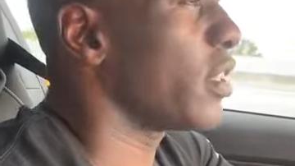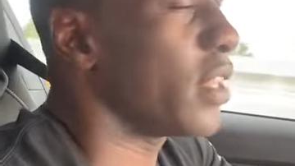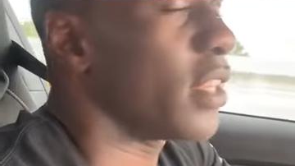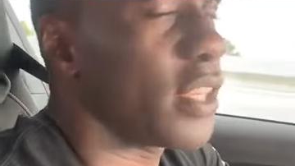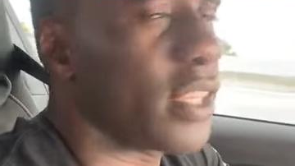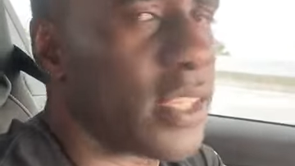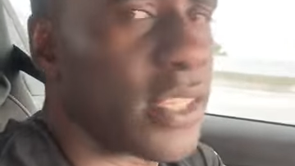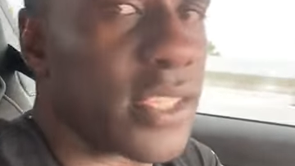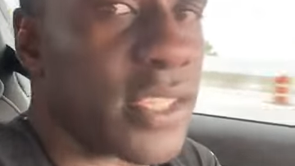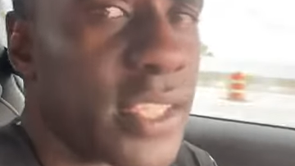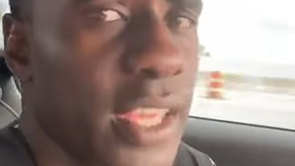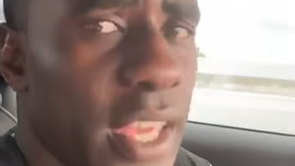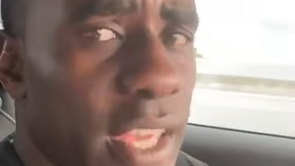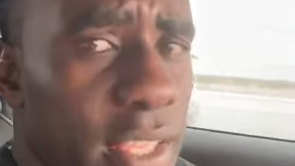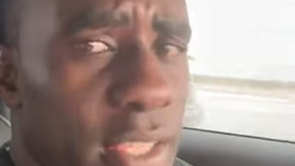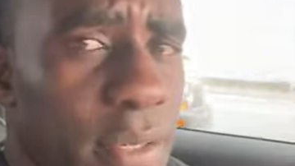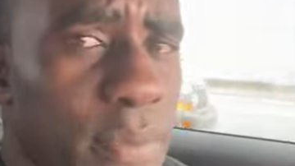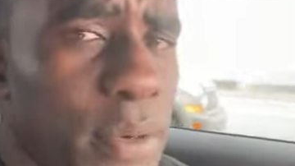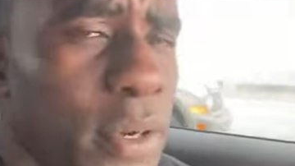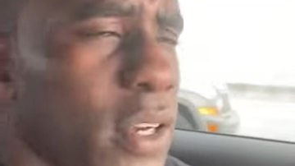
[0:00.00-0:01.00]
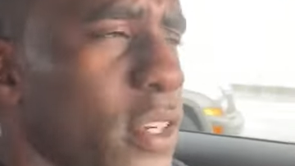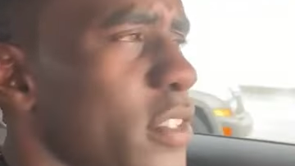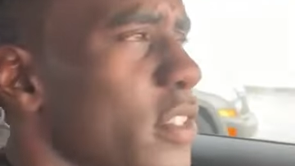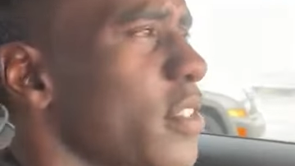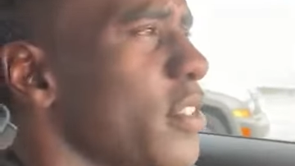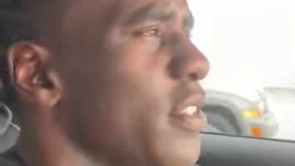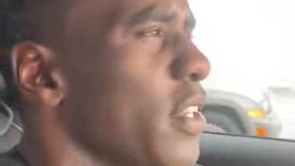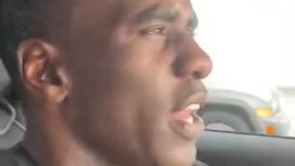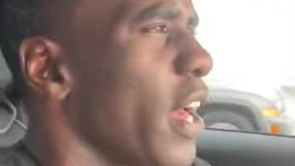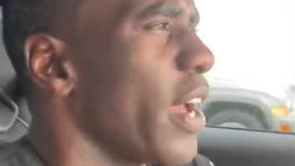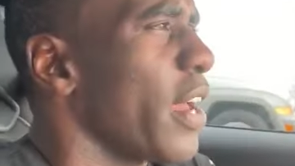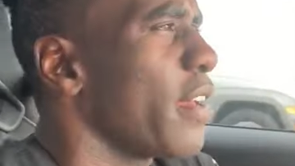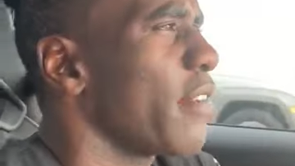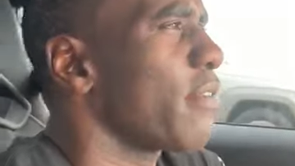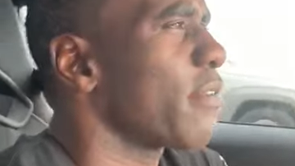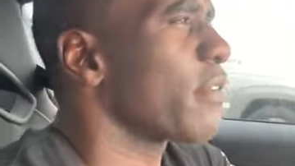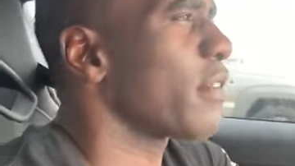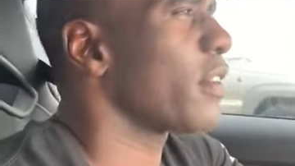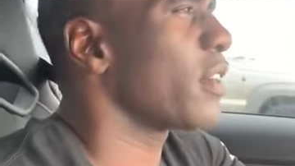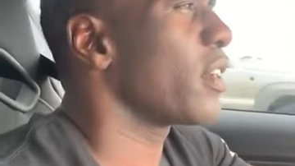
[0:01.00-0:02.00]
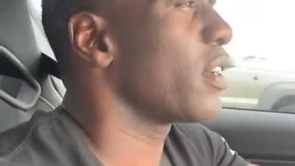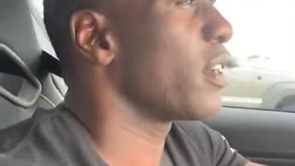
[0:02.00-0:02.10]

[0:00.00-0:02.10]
He didn't take the person's life.